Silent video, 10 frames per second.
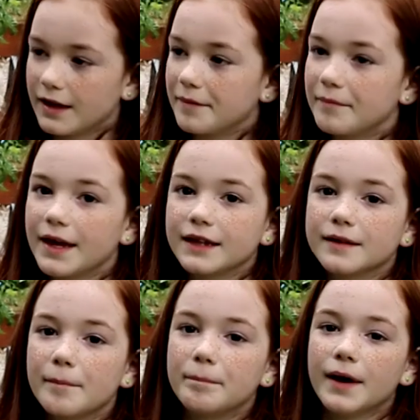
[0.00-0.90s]
it made
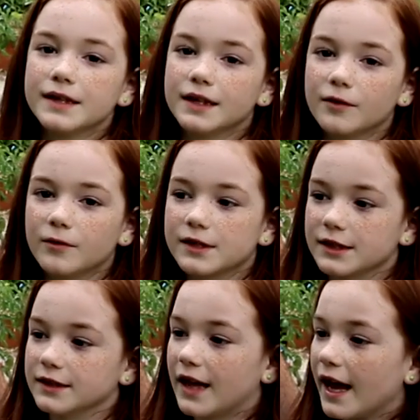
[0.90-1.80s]
the buzzing noise
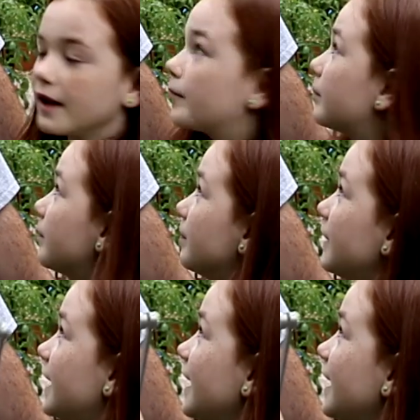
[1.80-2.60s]
like a bee.